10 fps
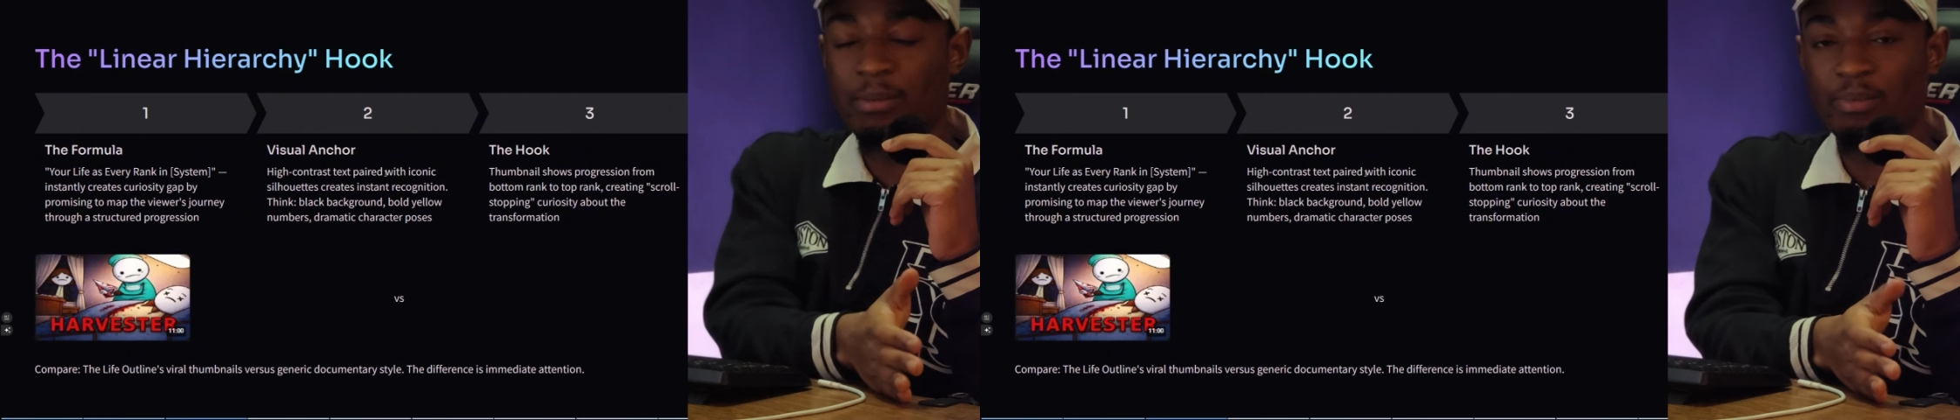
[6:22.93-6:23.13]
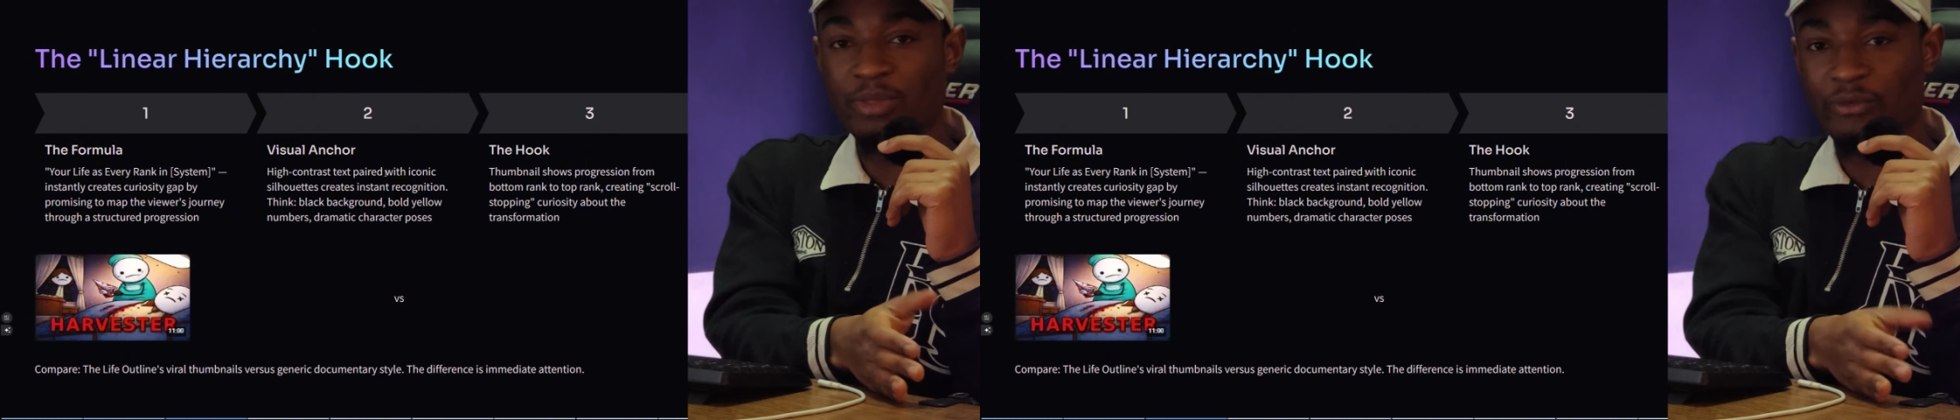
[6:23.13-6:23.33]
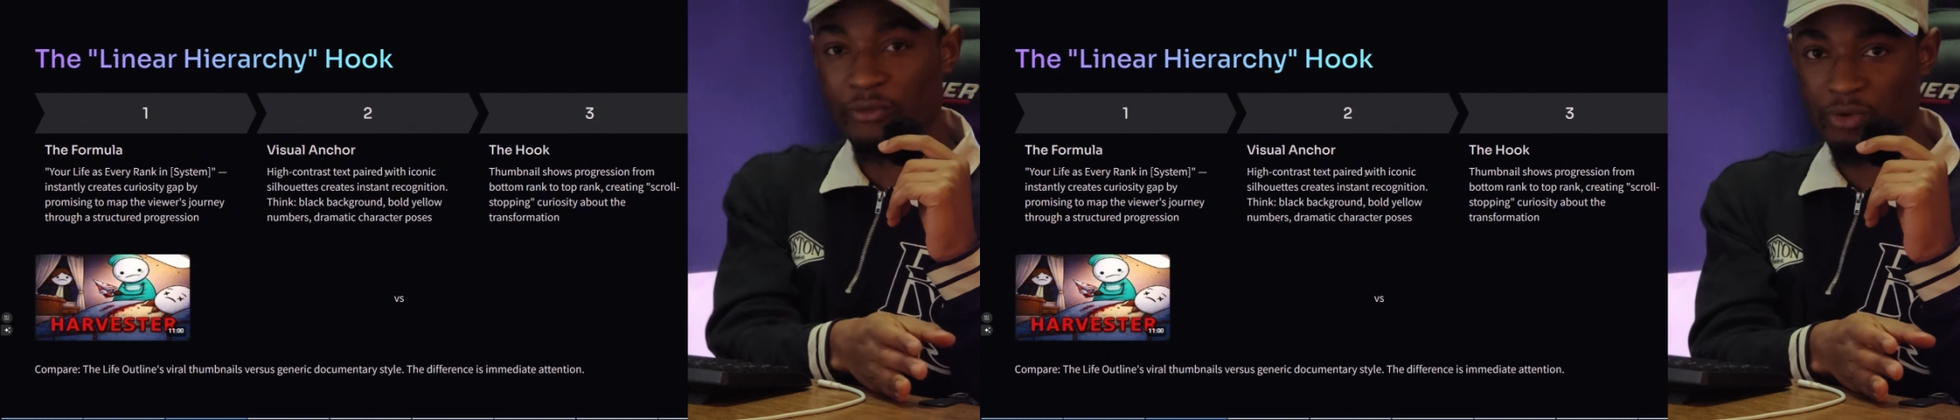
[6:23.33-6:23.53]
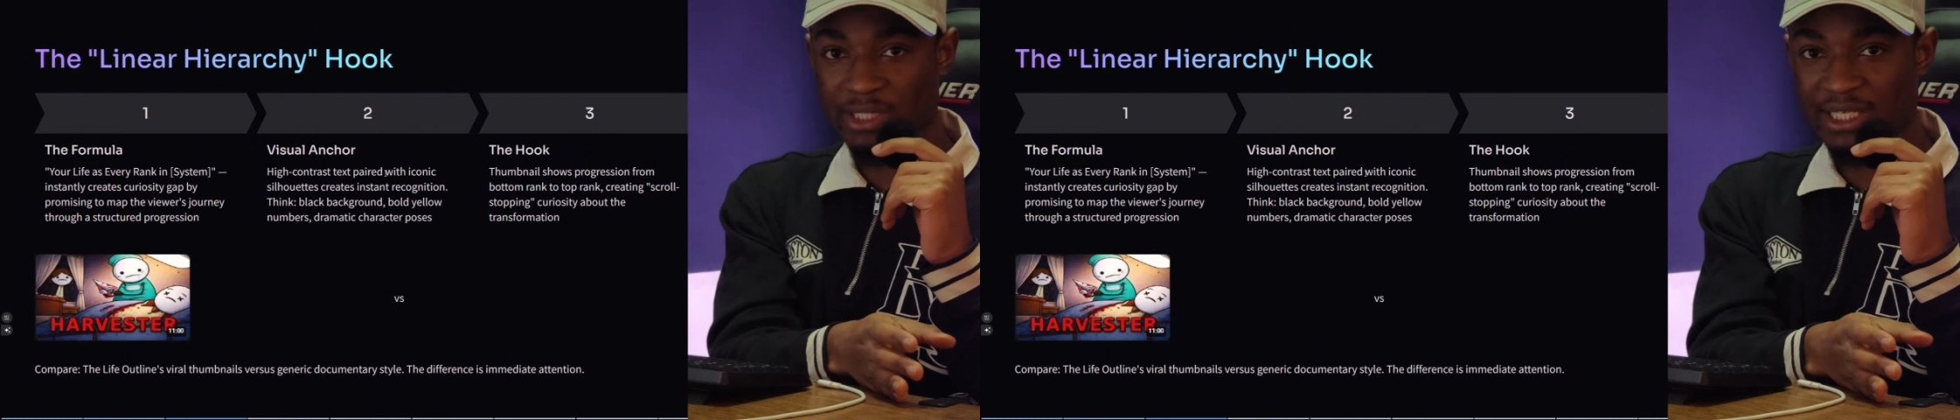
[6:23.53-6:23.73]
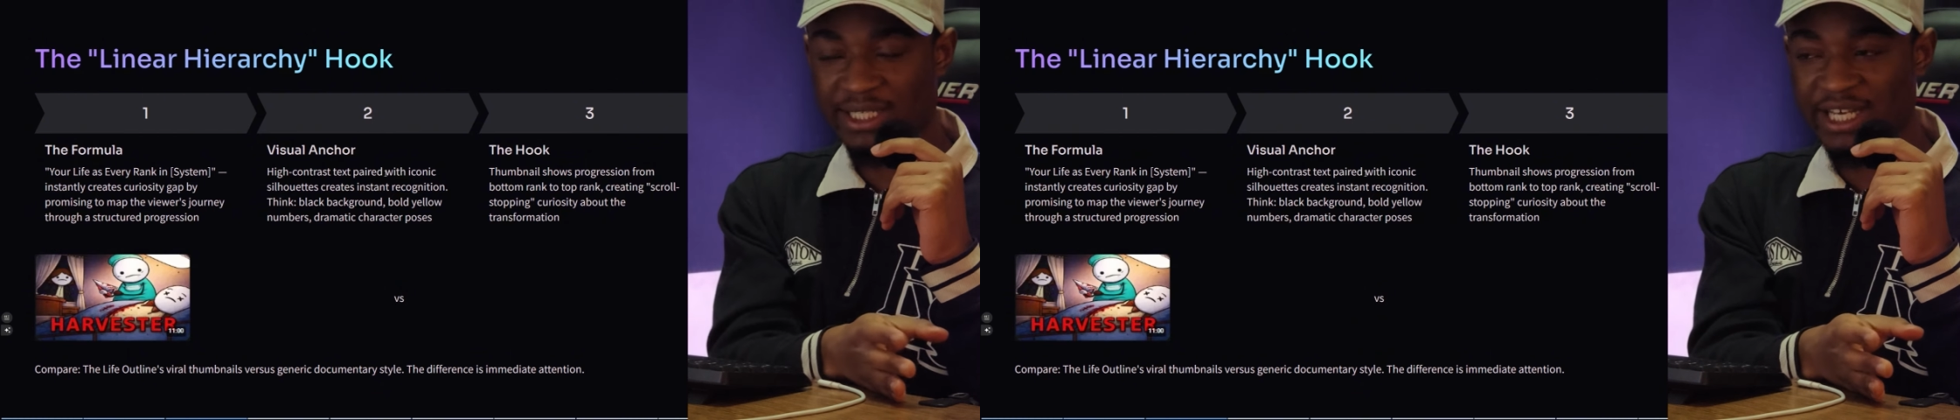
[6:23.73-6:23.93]
viewer's
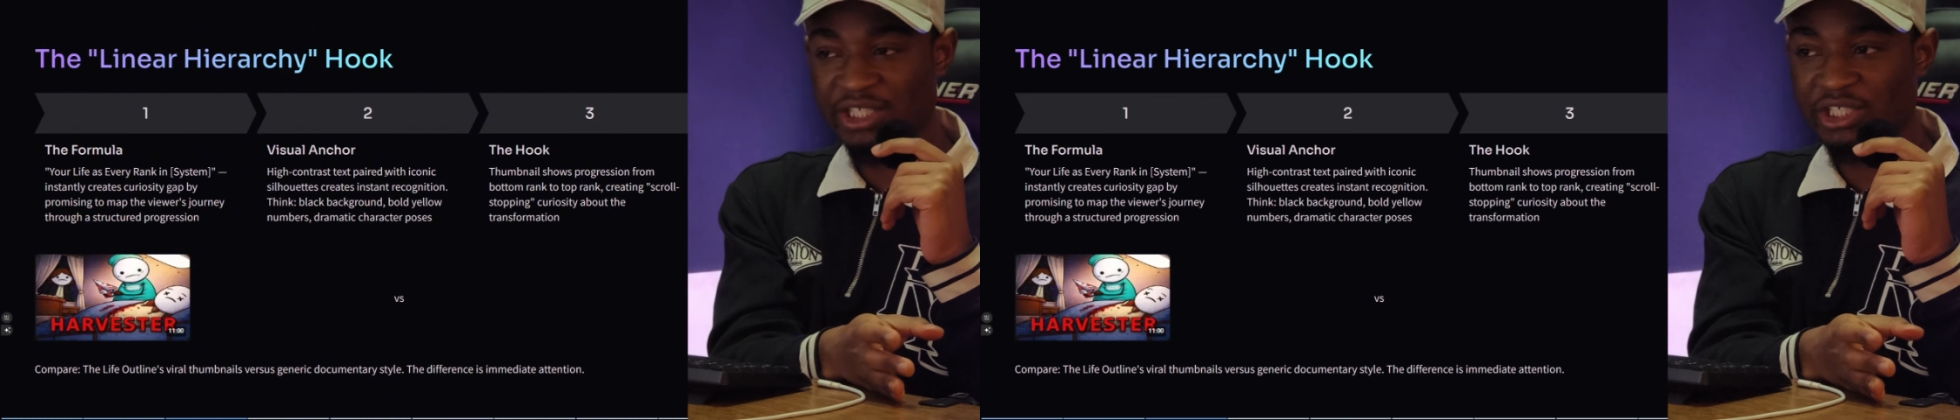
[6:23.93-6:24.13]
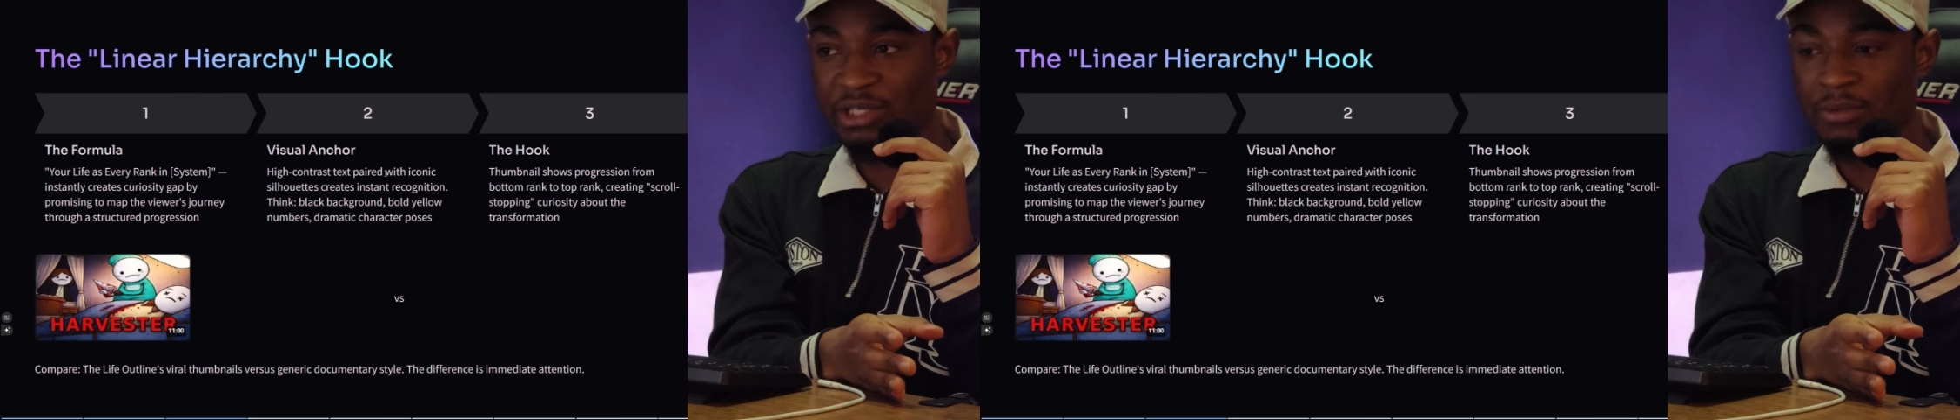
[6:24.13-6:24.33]
attention